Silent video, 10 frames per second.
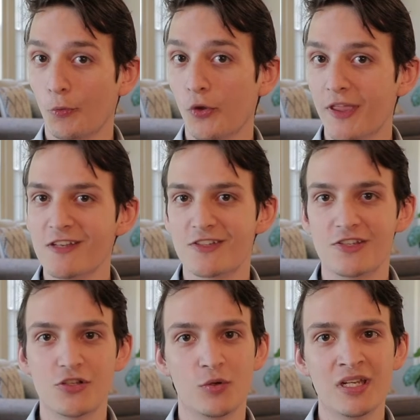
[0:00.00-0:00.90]
willing to
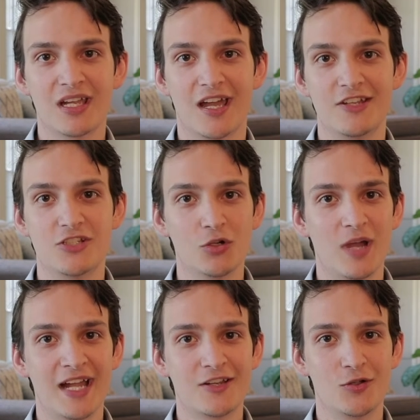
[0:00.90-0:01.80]
do it,
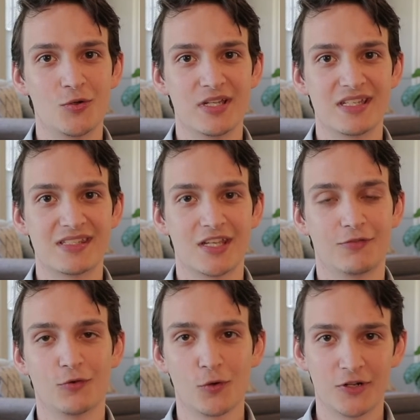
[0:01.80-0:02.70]
Doeg, who is a
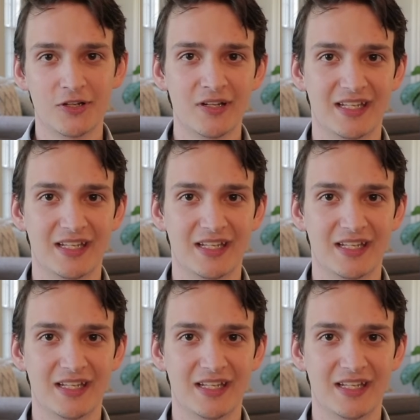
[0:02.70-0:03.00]
foreigner,